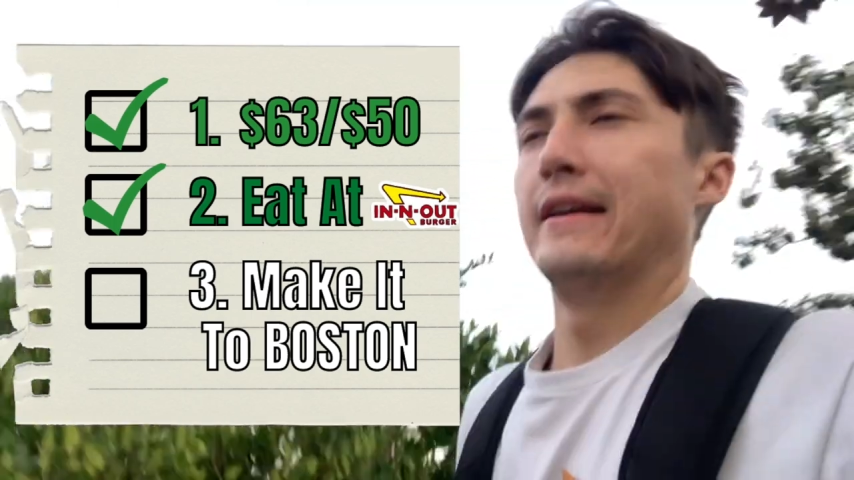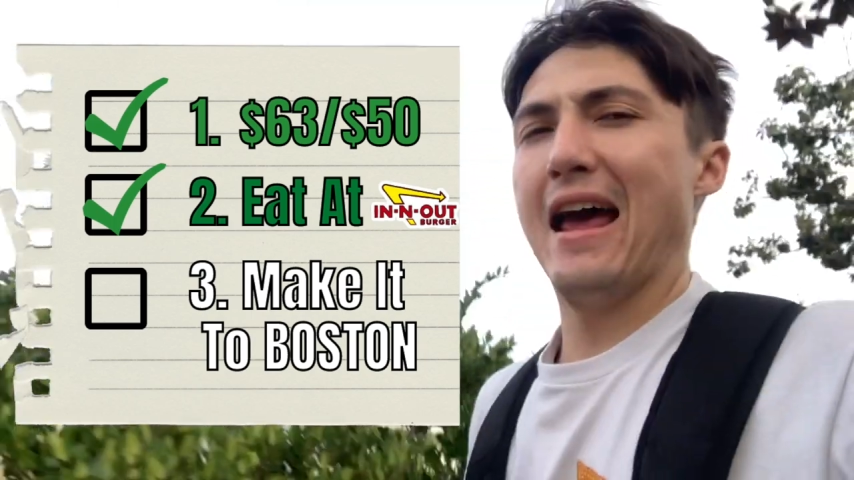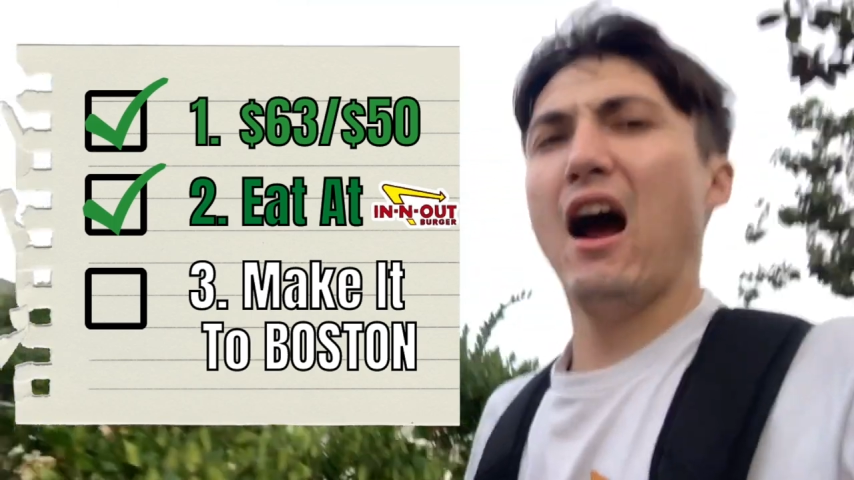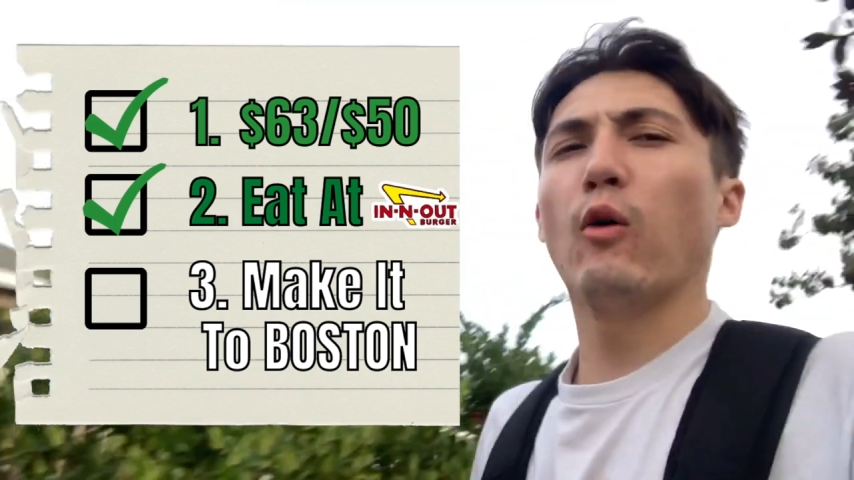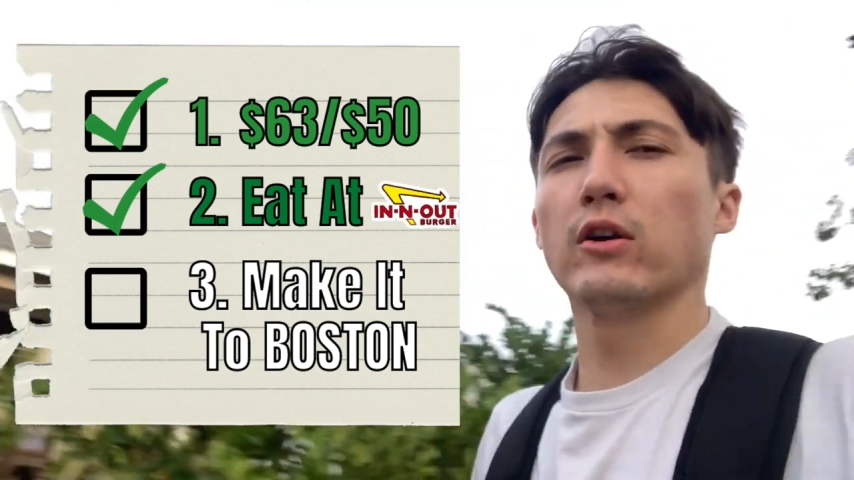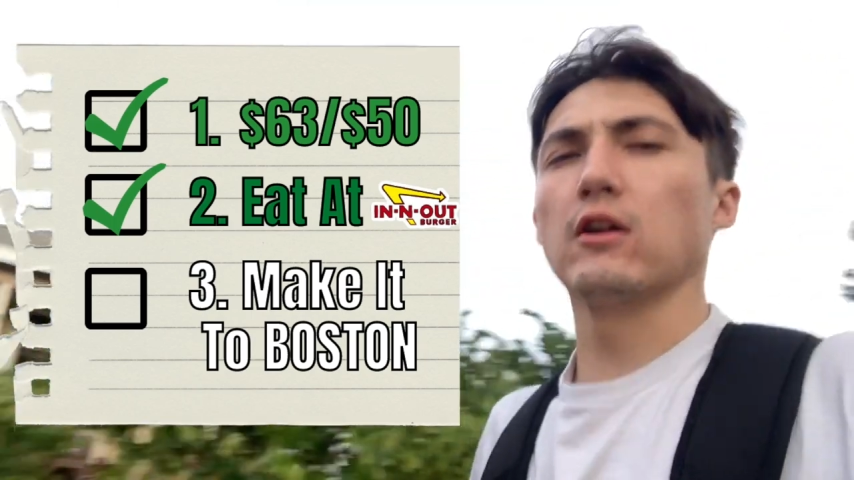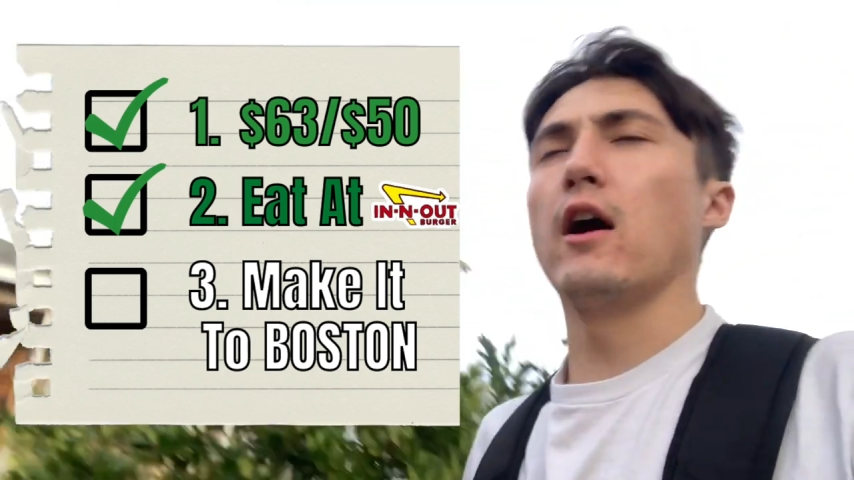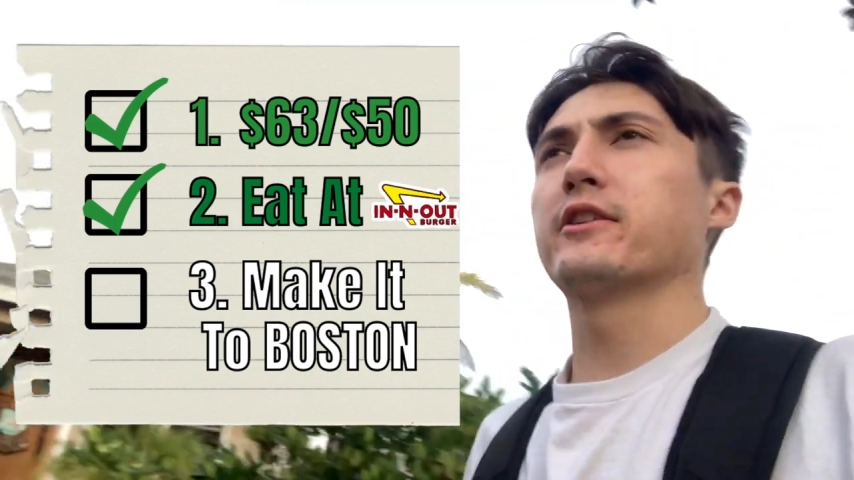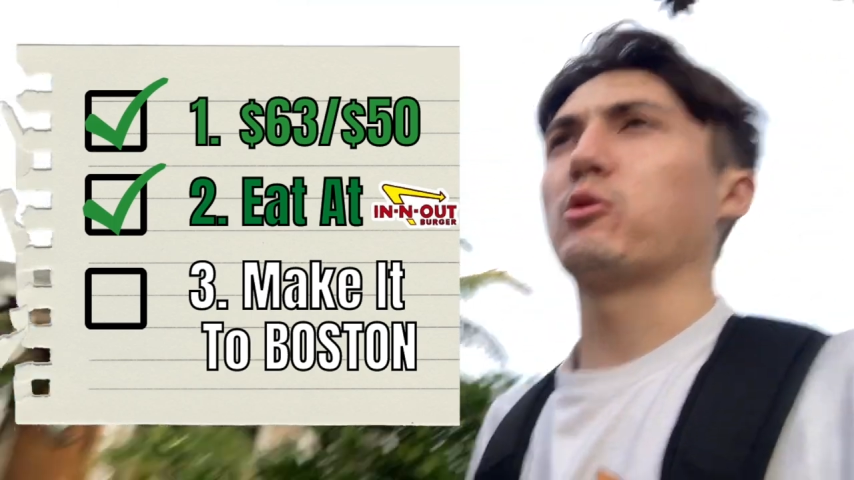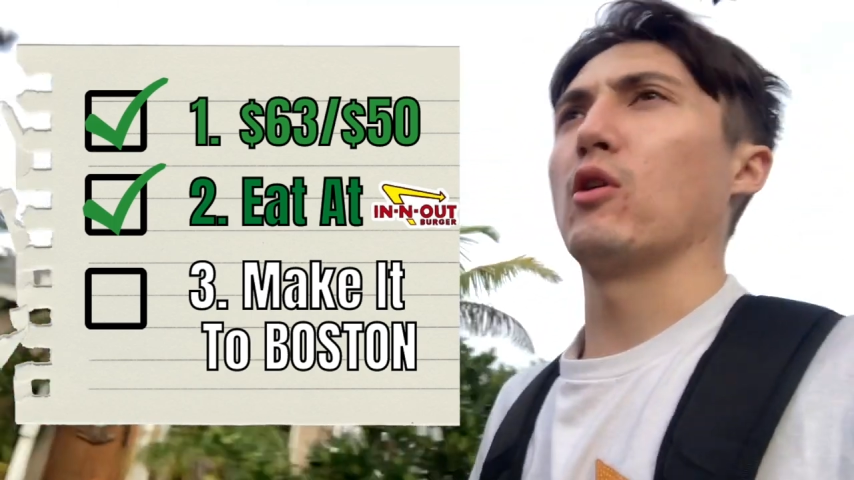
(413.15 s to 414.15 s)
Now we're
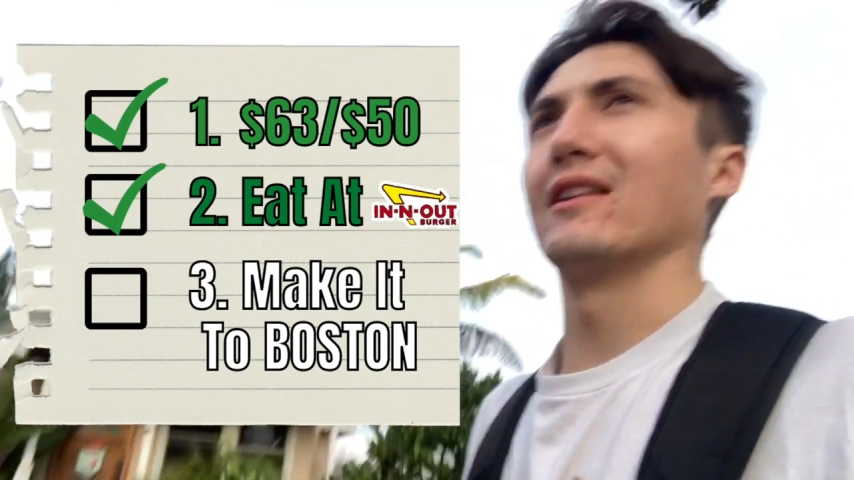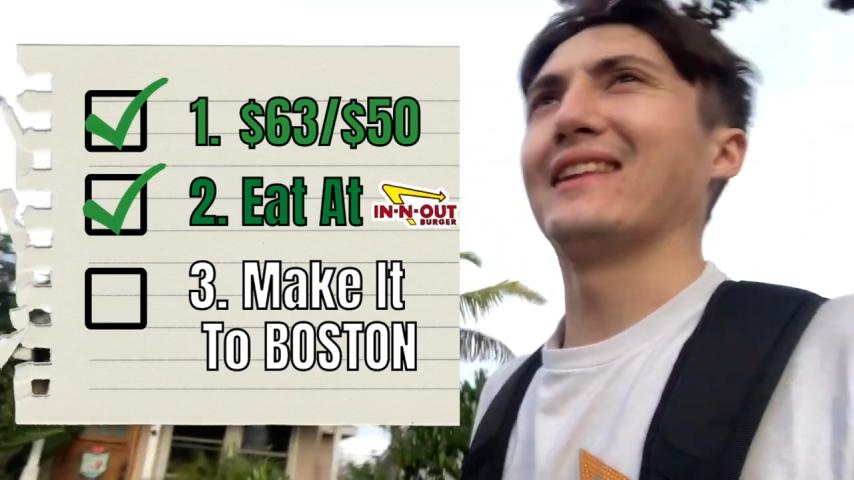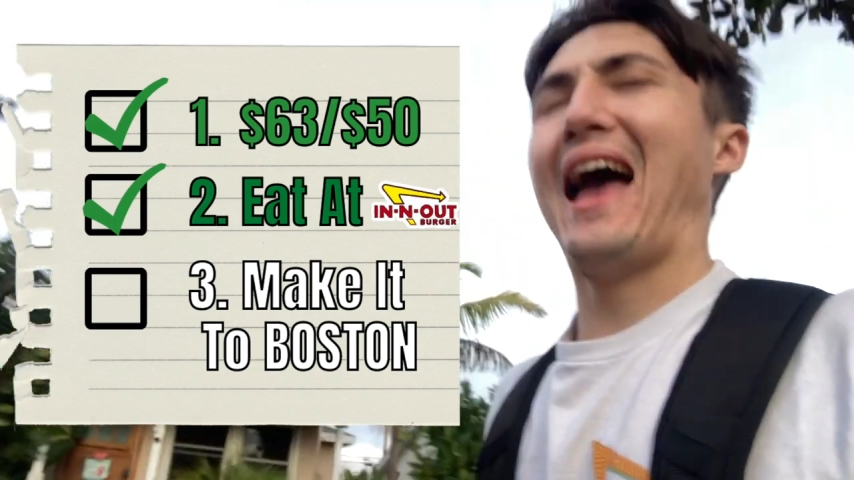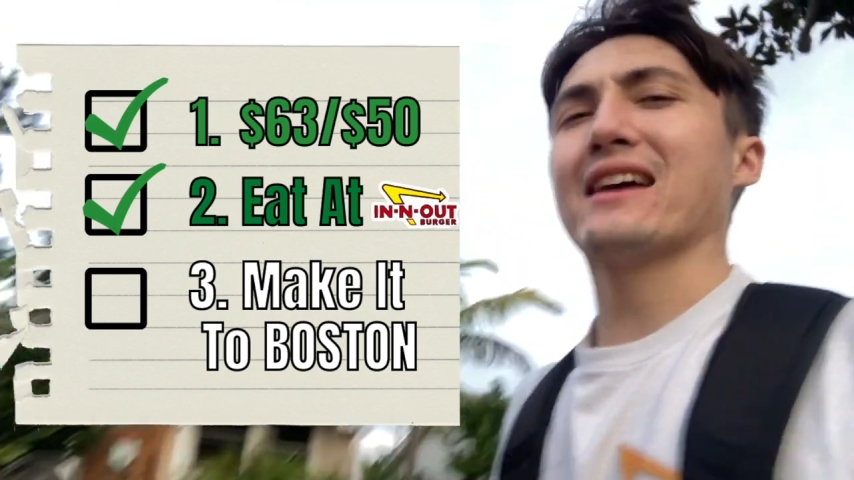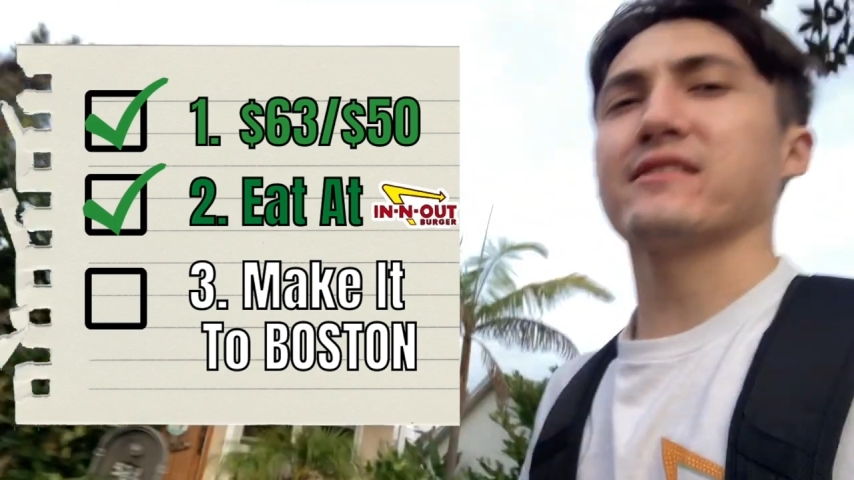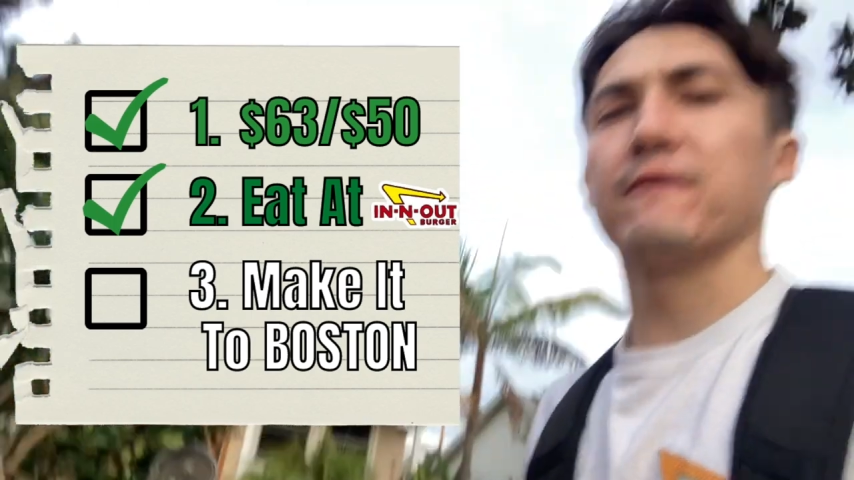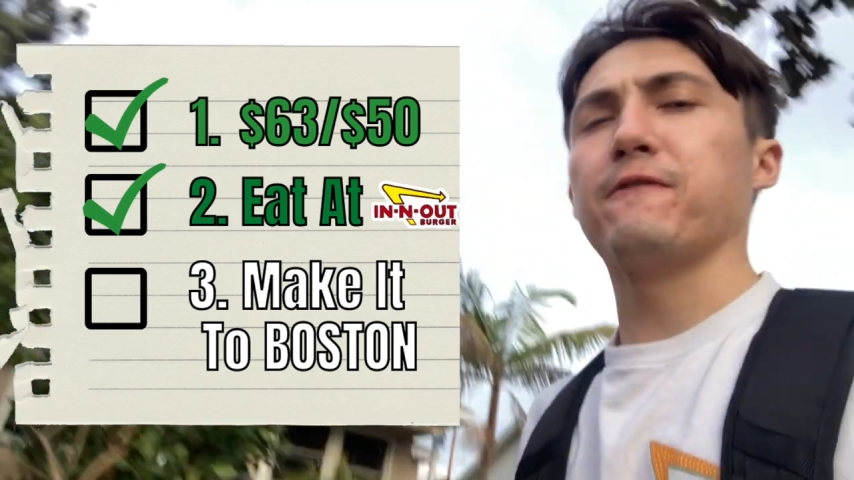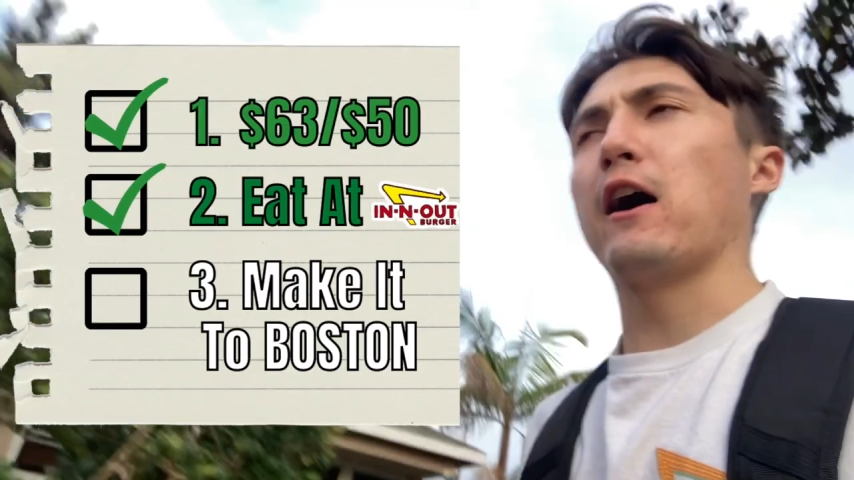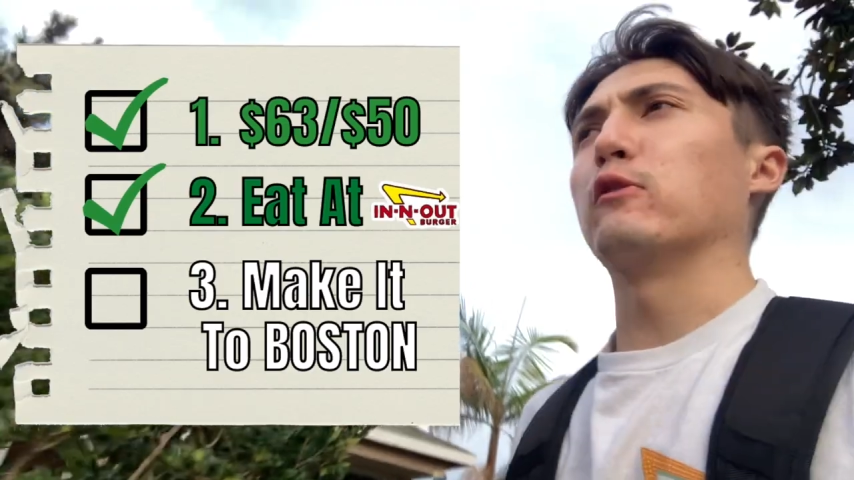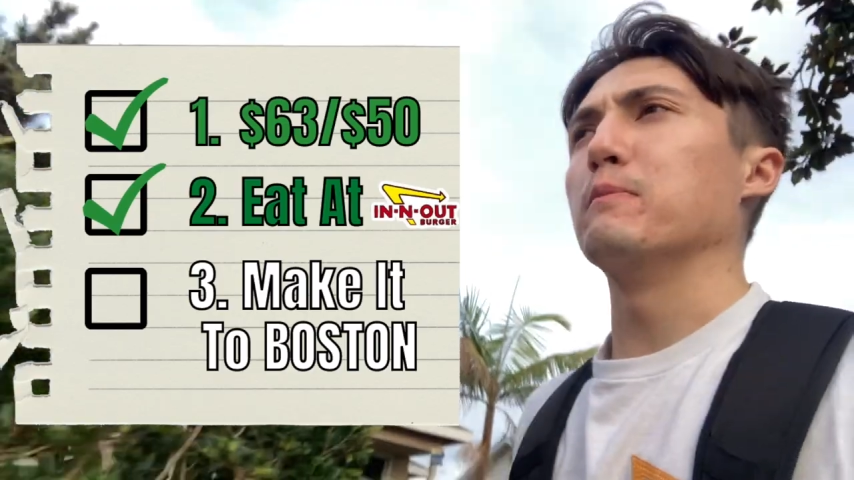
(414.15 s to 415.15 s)
on to our last and
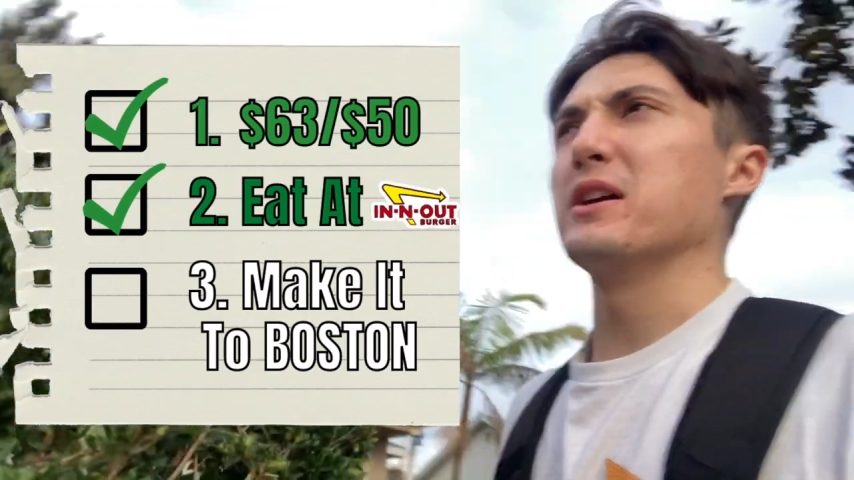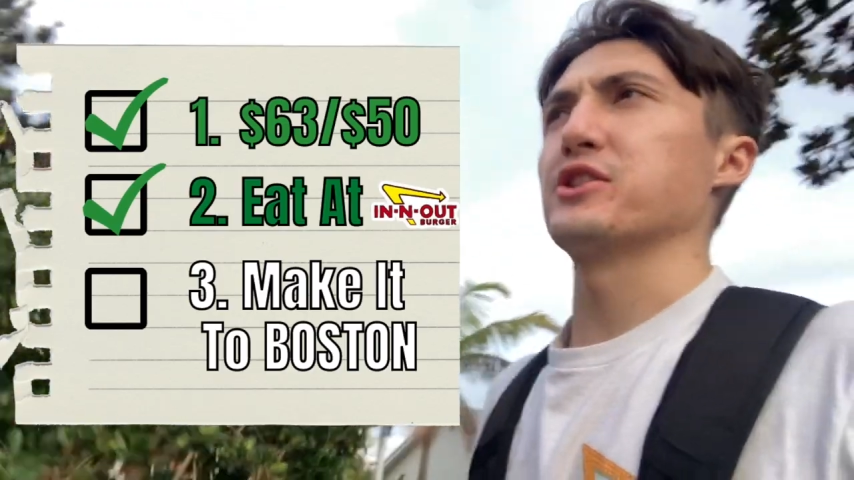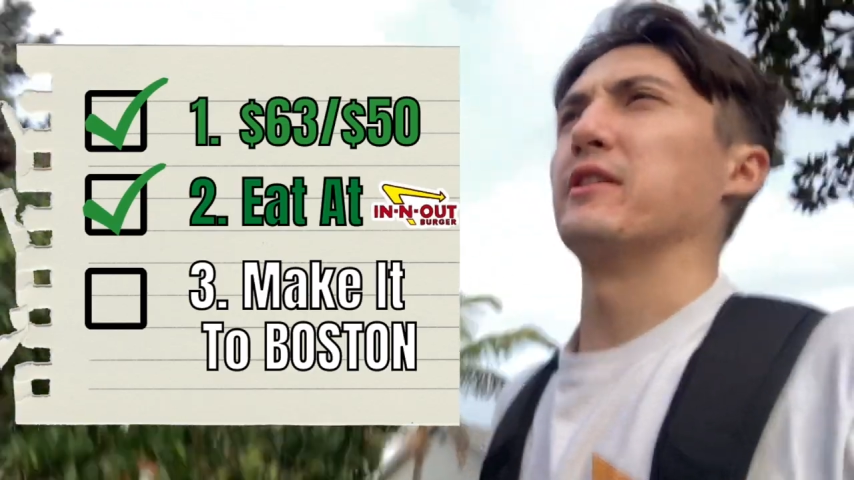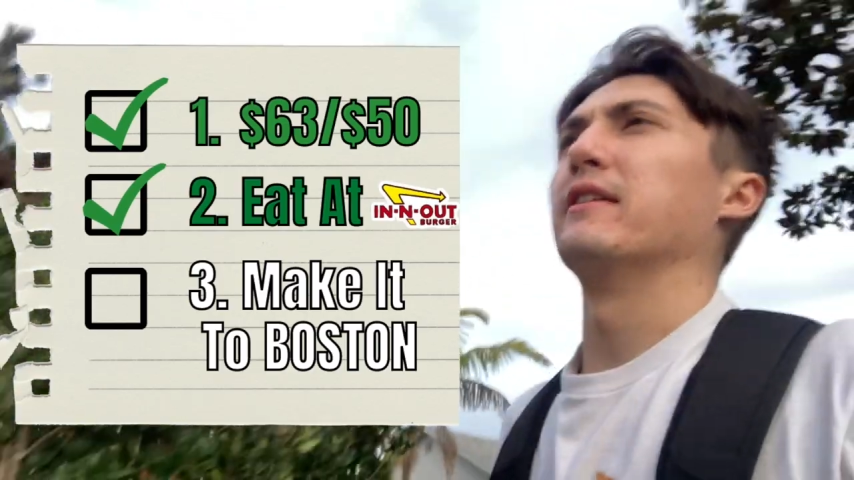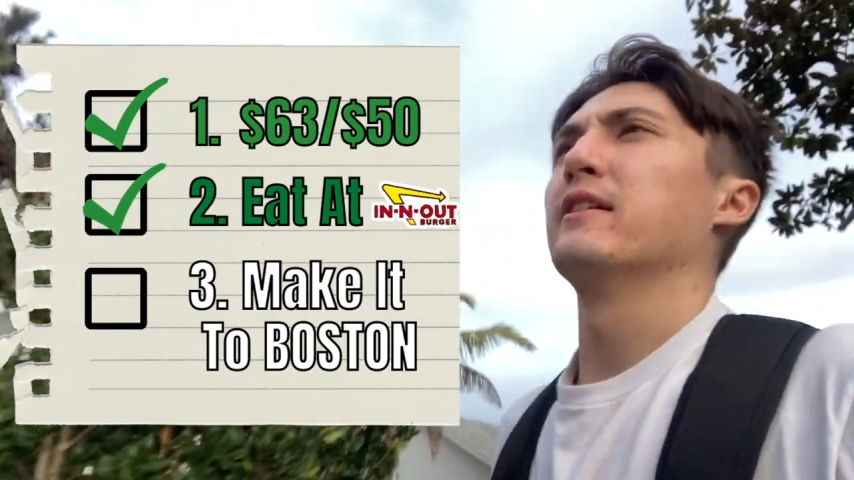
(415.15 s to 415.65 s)
final mission.